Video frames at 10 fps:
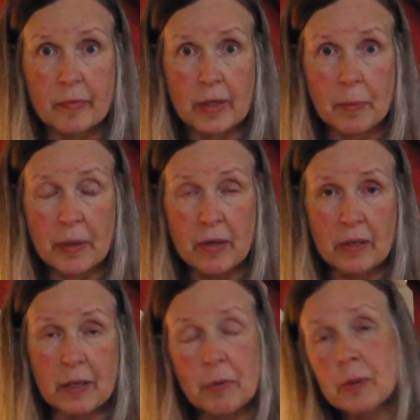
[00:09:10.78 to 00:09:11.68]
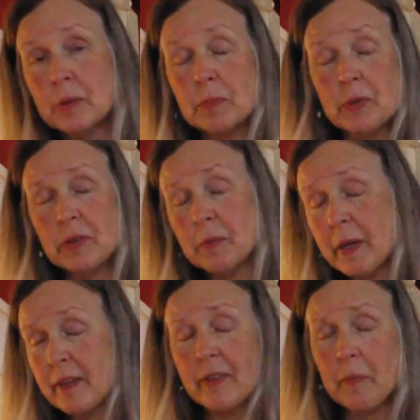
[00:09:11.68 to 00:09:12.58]
apparently we were supposed to
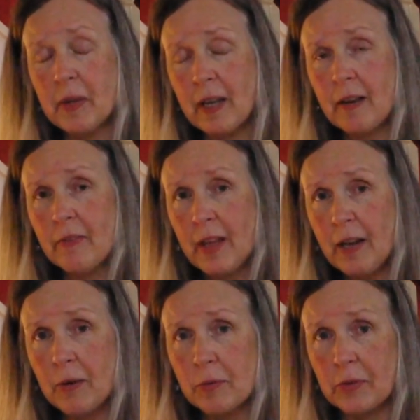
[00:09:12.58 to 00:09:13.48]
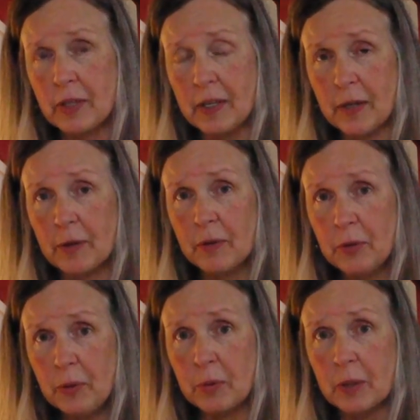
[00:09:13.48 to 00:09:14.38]
make something out of that over the year
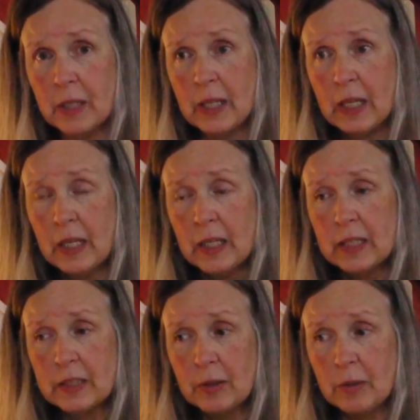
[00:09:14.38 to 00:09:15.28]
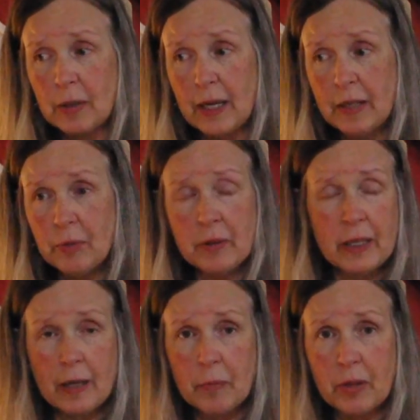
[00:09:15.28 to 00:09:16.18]
too. So I don't
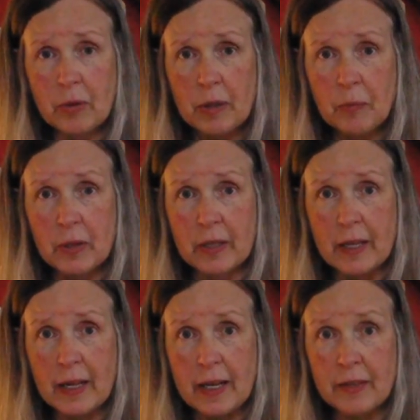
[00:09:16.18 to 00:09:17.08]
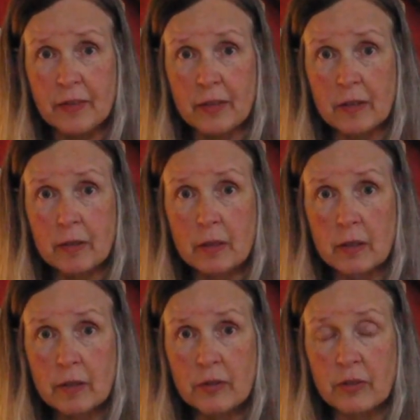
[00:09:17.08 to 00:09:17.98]
think I'm the only one that hasn't
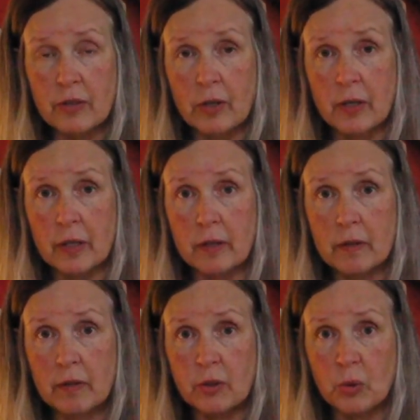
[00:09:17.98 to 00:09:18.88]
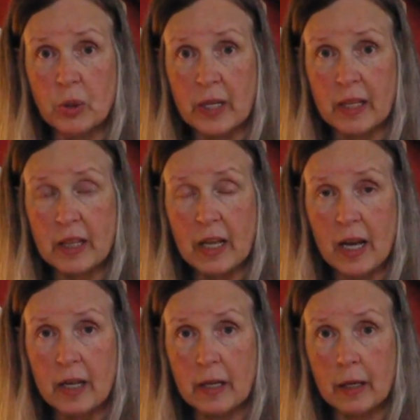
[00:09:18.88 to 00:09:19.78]
started doing
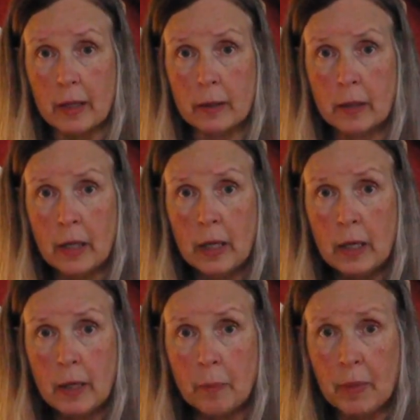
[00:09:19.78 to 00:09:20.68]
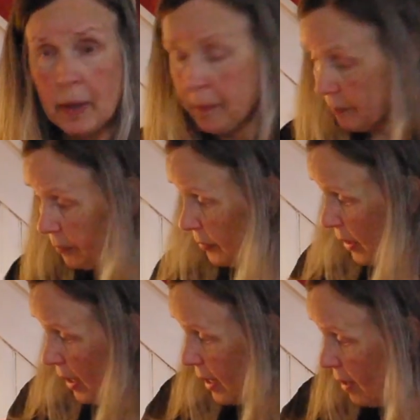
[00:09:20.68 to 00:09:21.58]
that yet. But
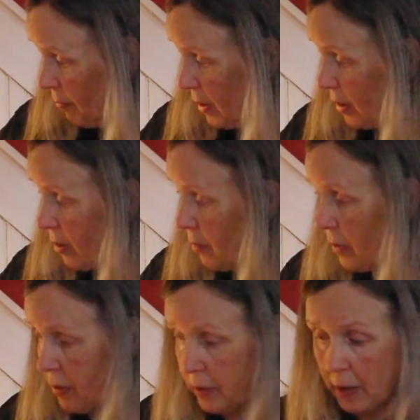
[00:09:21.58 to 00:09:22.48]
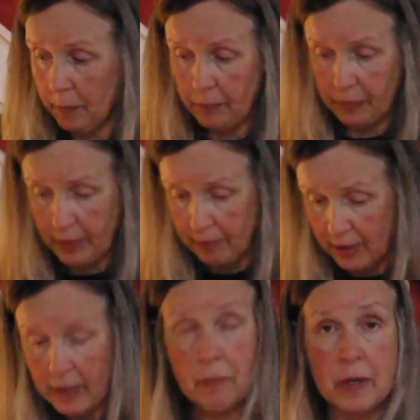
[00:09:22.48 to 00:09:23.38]
I have my yarn wound up. I've
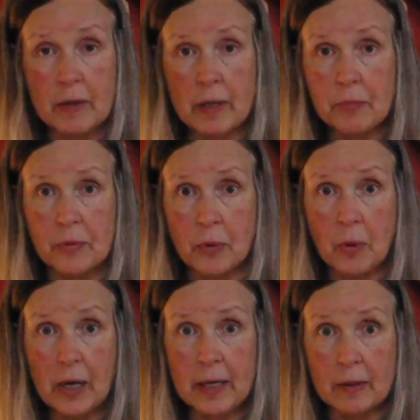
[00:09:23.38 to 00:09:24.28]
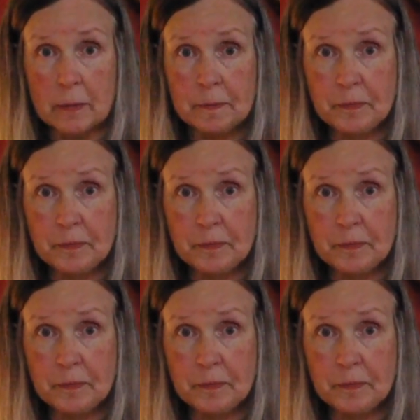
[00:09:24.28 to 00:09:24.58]
had it wound up for a while.